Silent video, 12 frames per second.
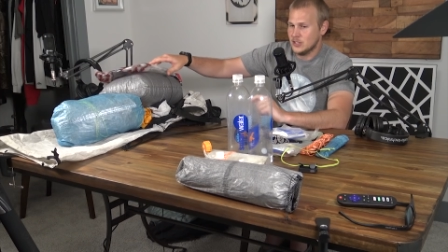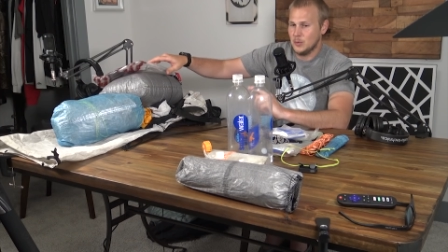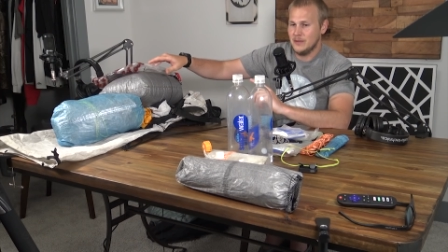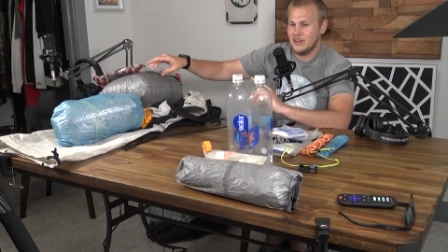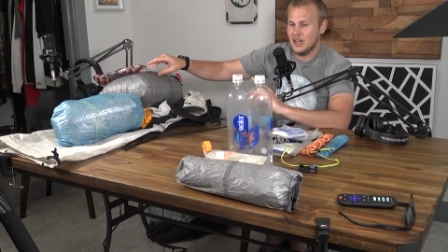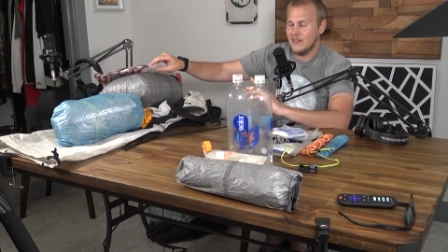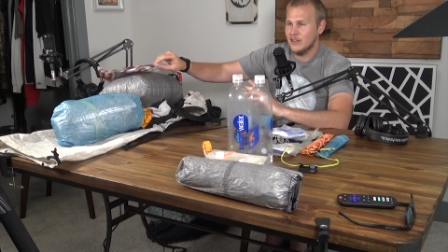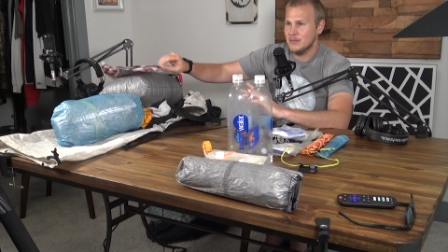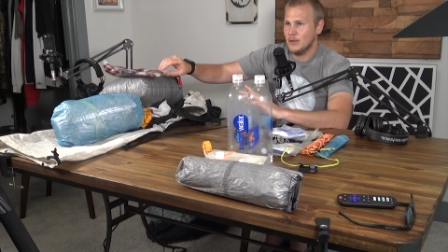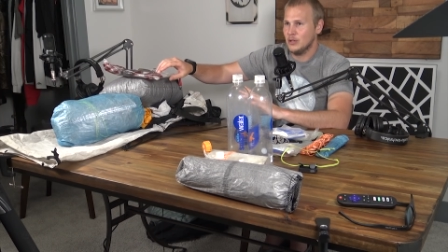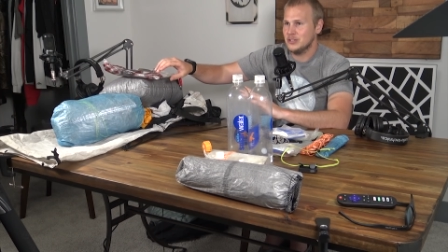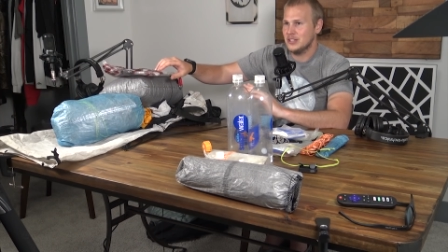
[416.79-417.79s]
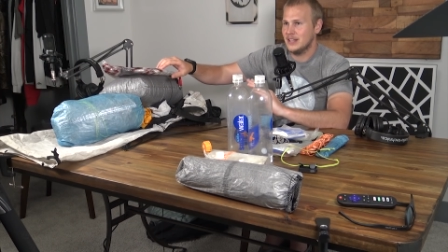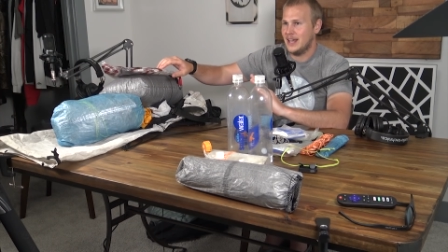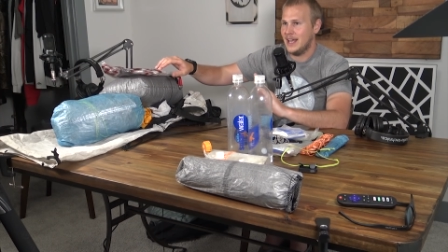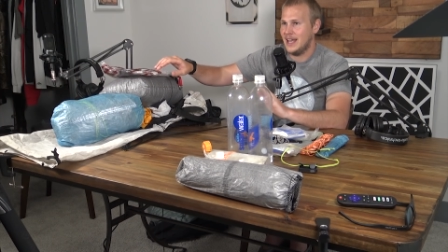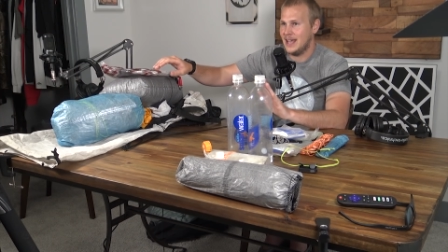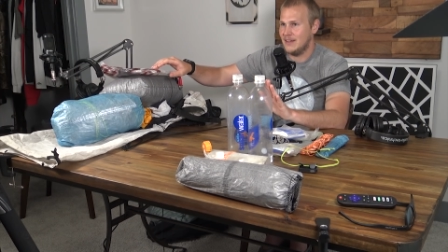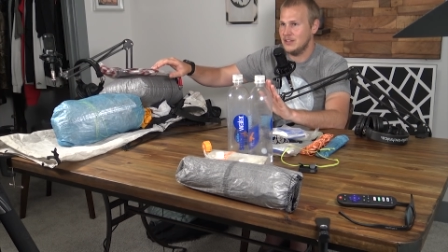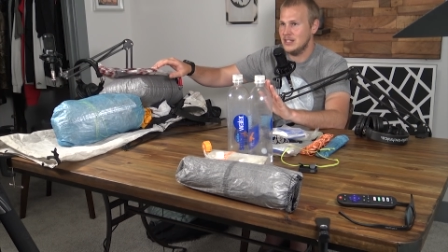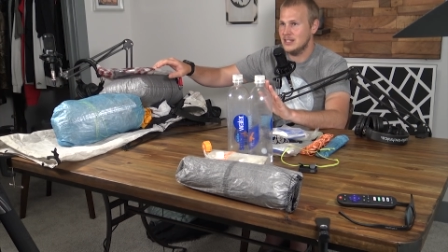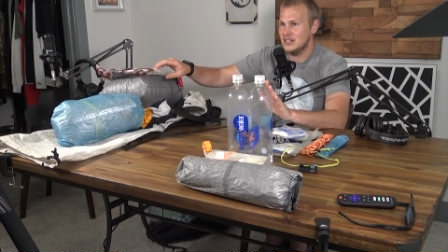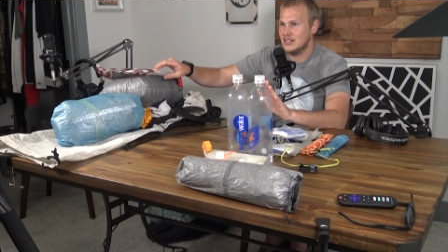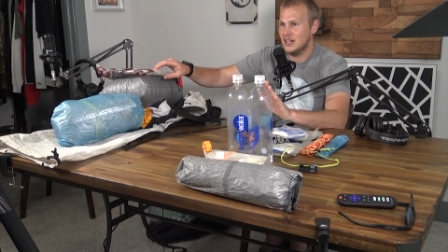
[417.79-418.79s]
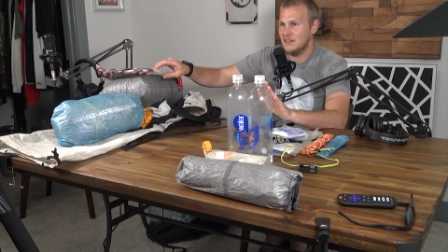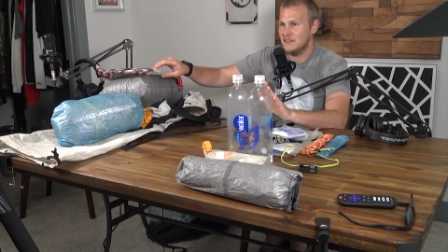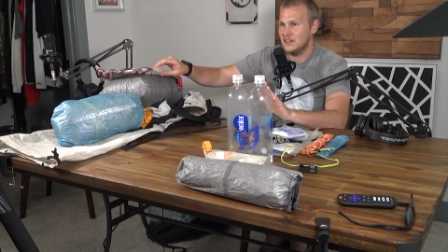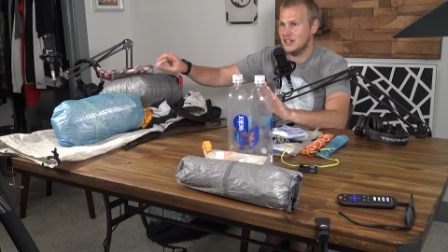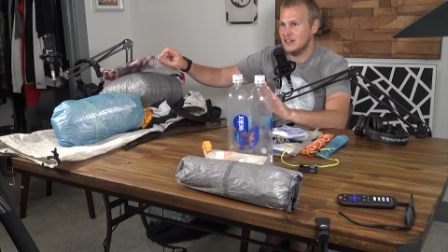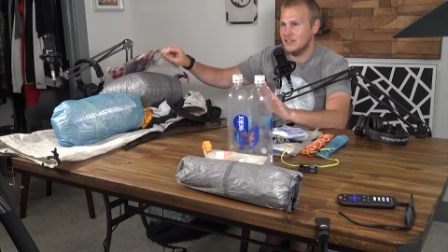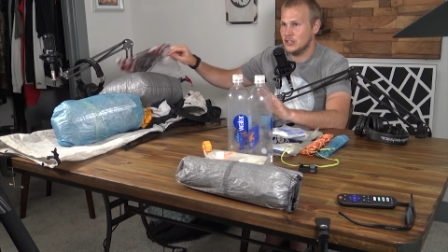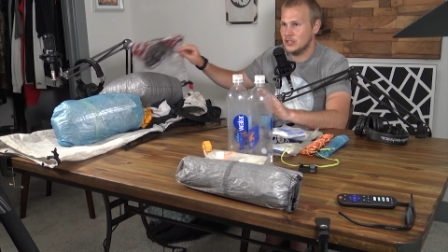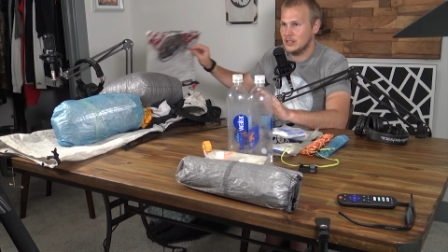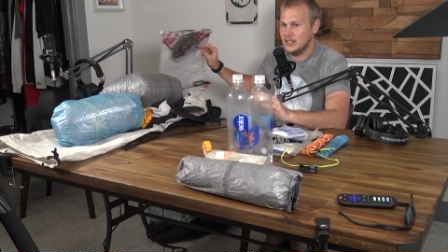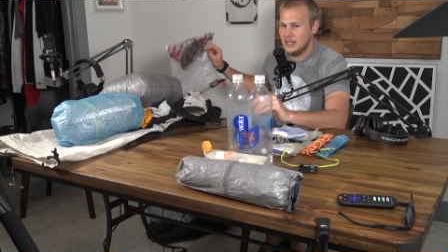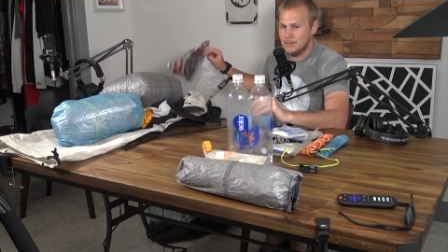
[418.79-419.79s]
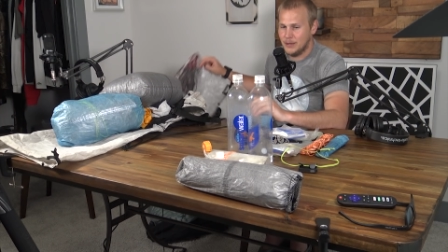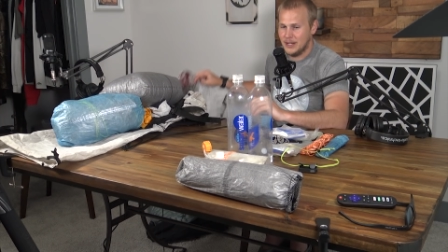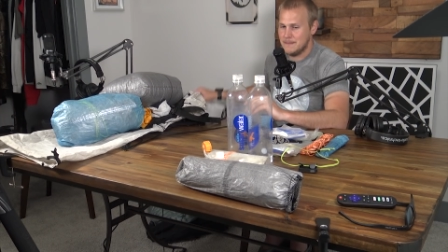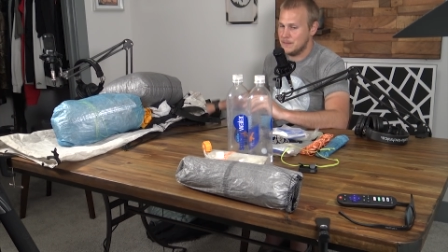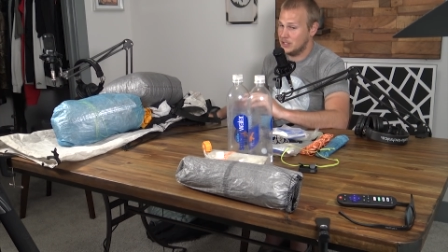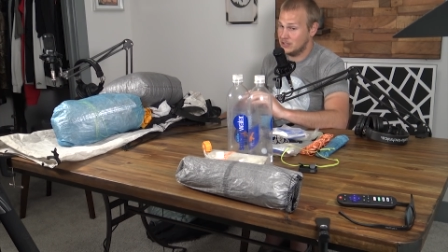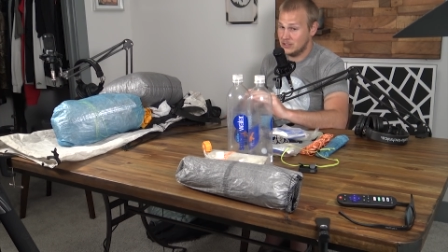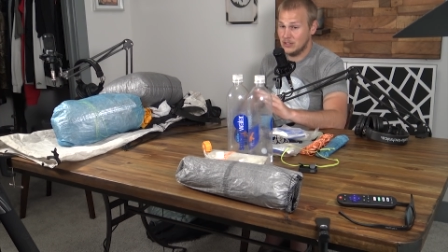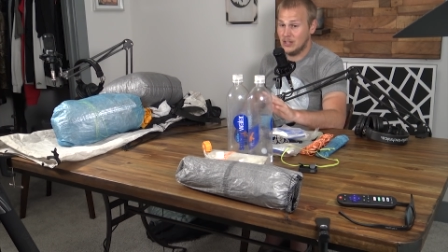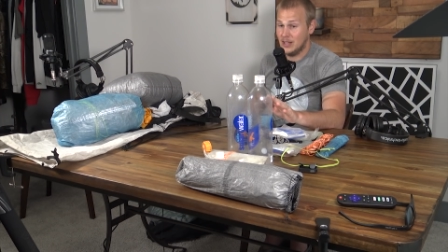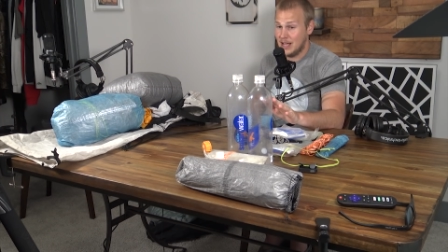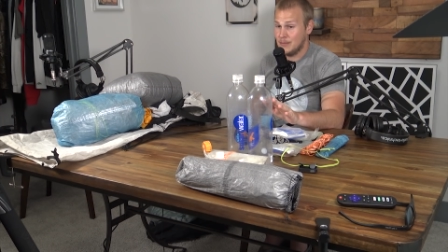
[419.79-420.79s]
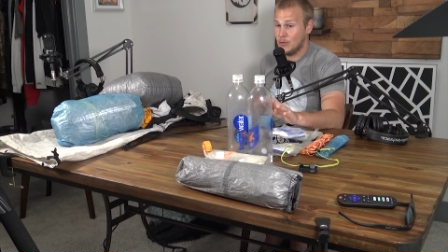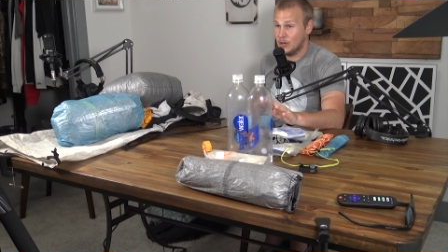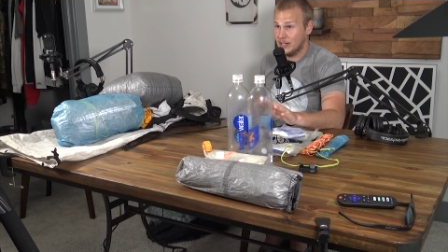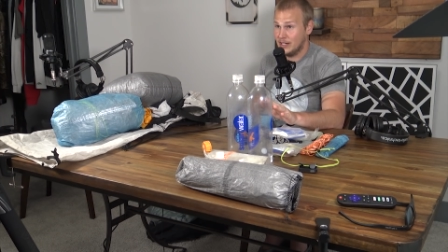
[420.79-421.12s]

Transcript: So we've covered most of the heavy stuff individually, but there's still a lot more